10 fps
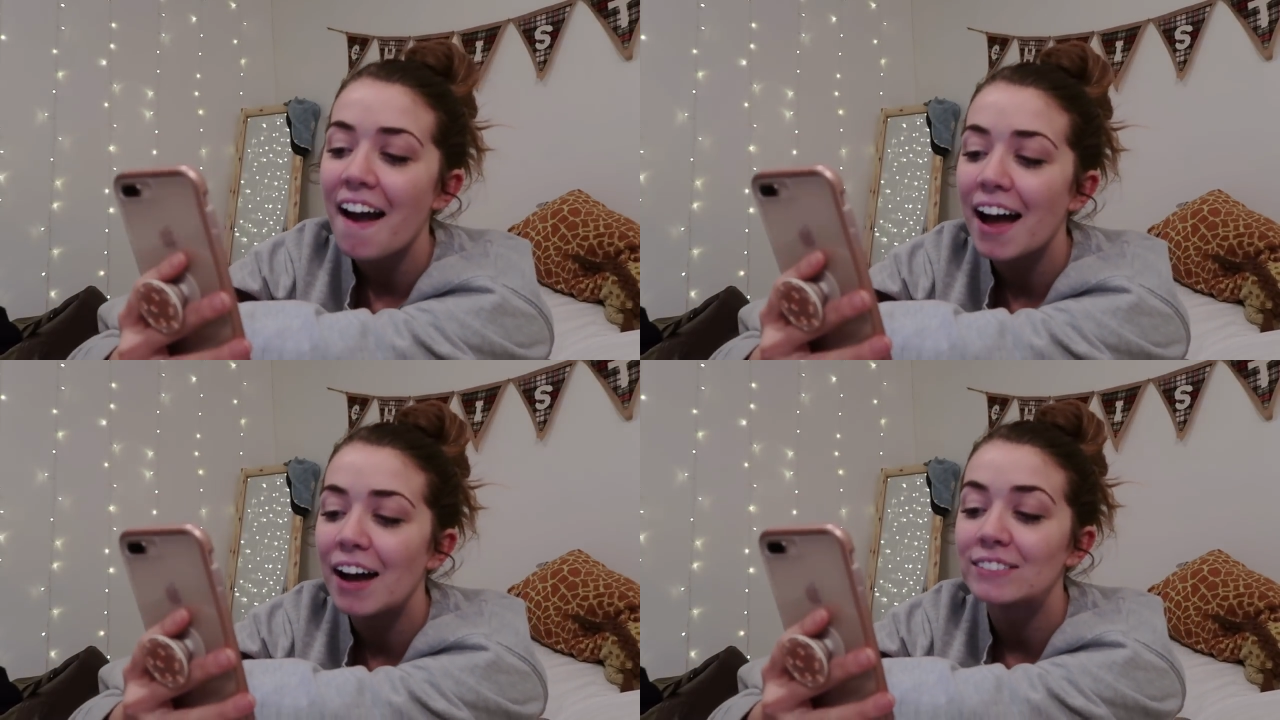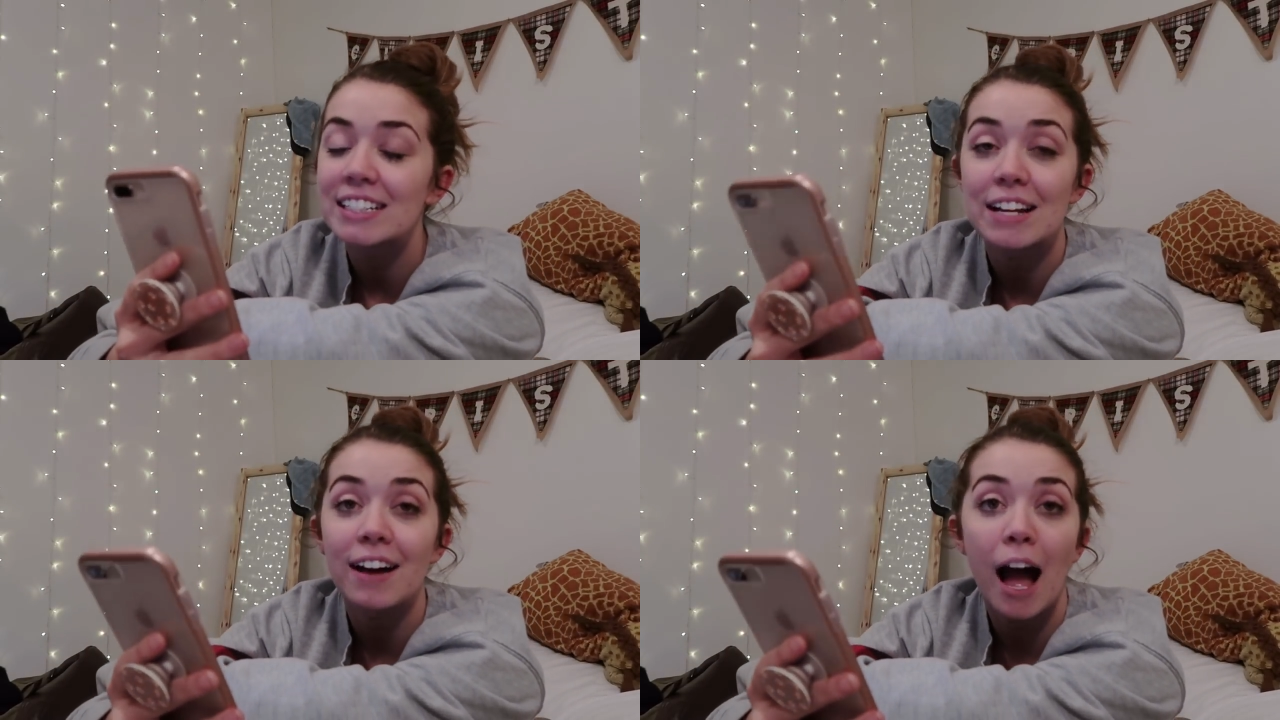because
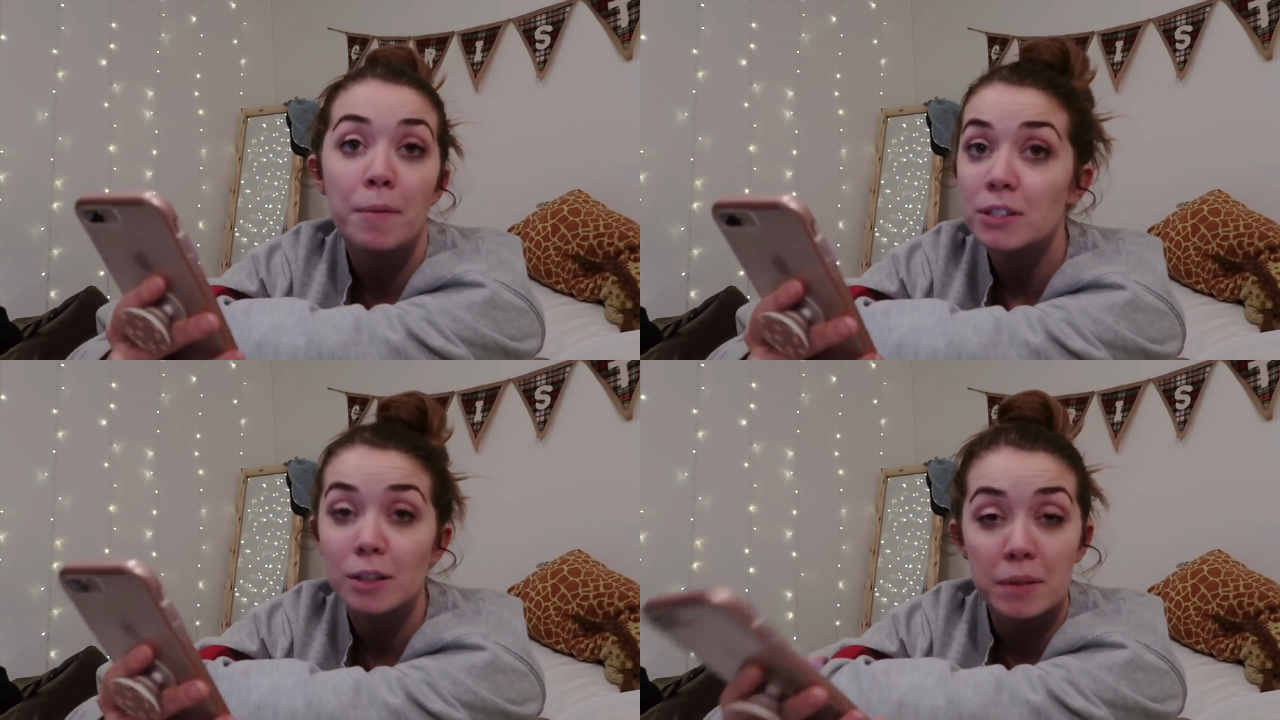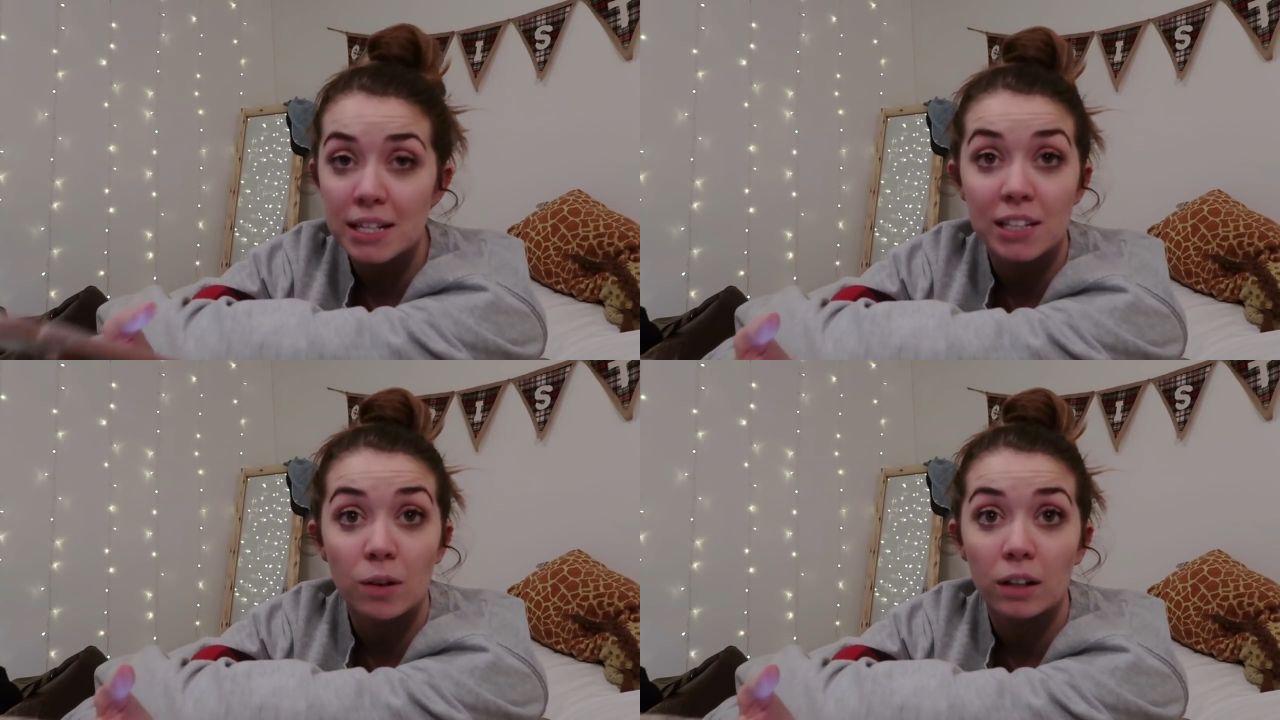um, I will absolutely be
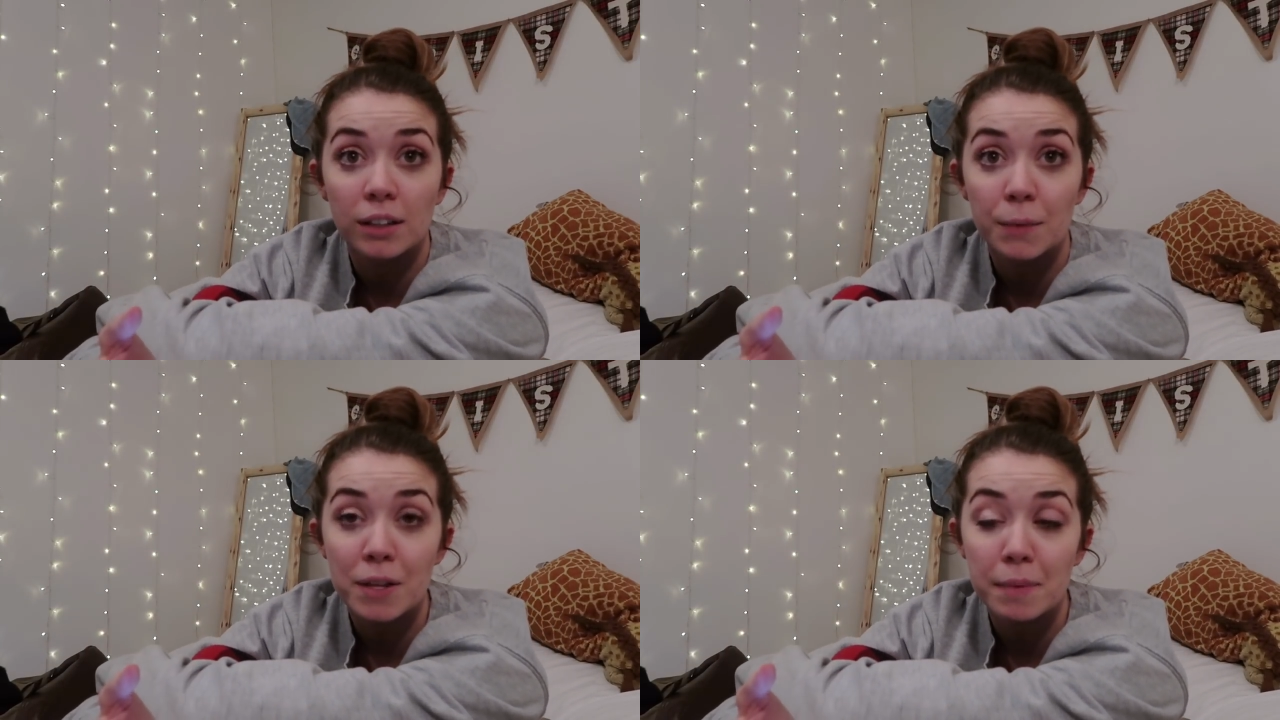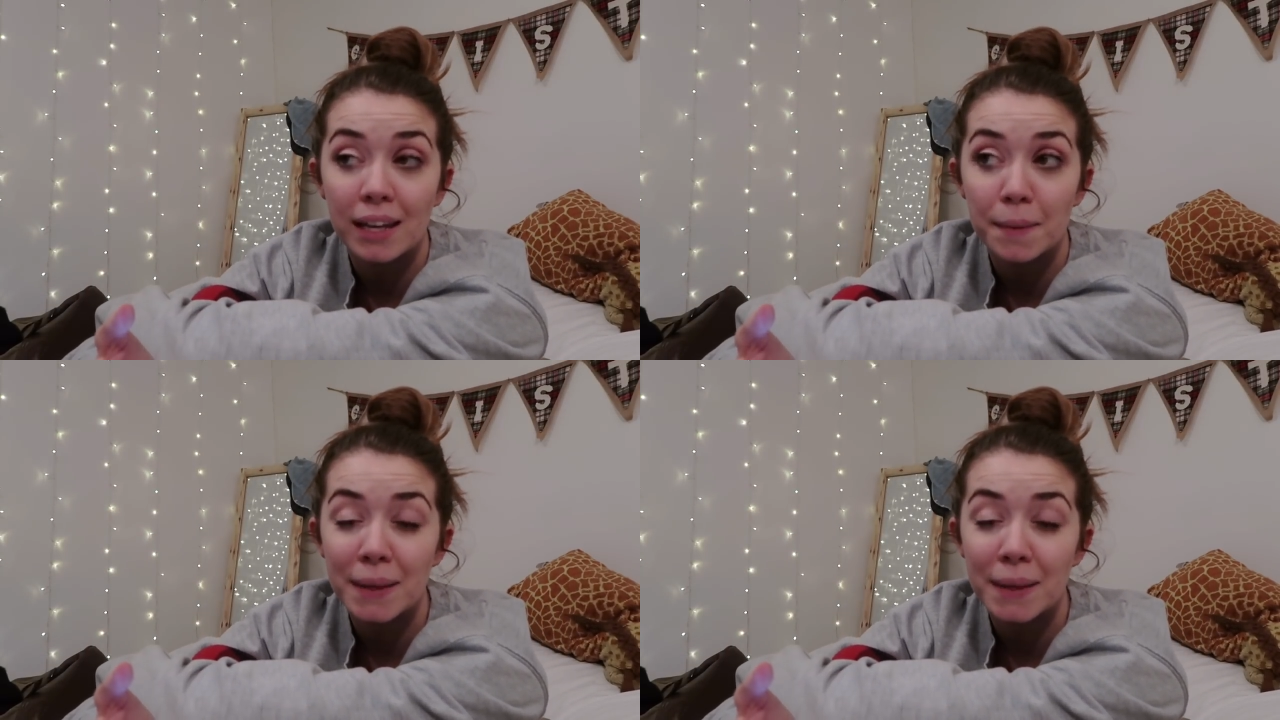taking you all along with me